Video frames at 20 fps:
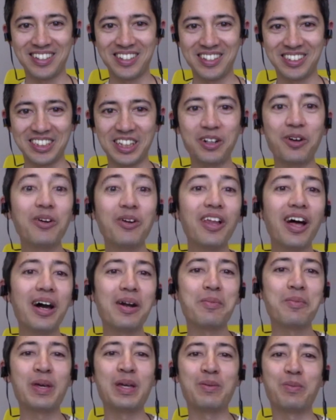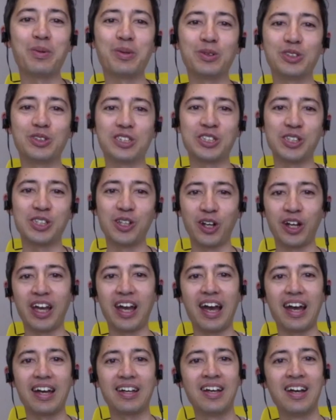Because I know a lot of people just look
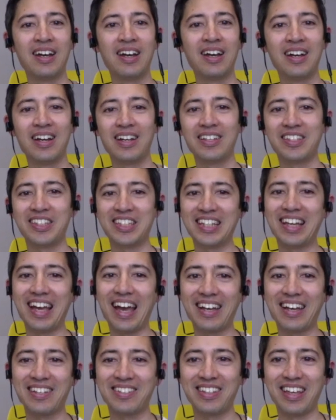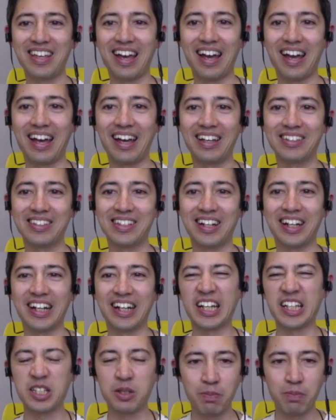at CS as an
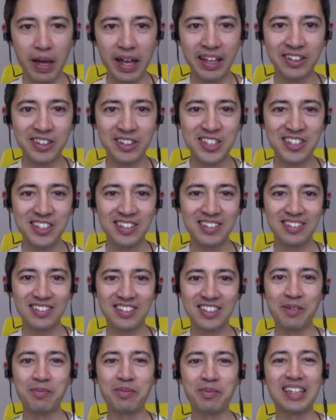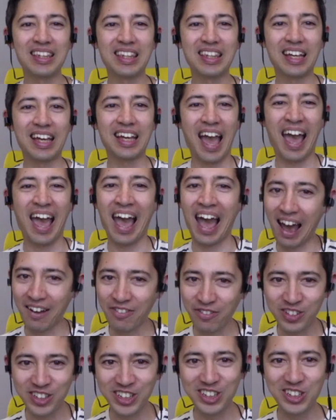expense, something they
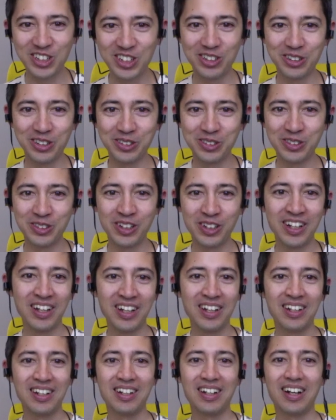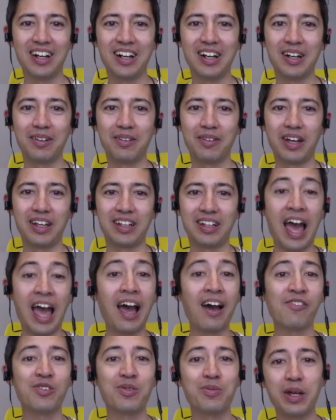have to do and
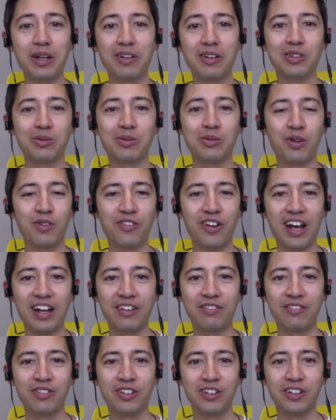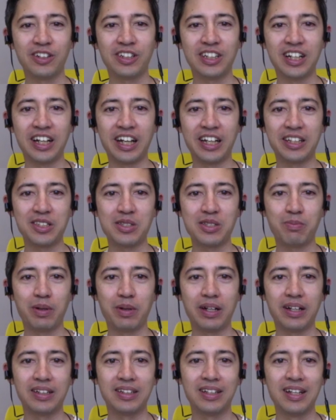have to be able to provide for their clients, but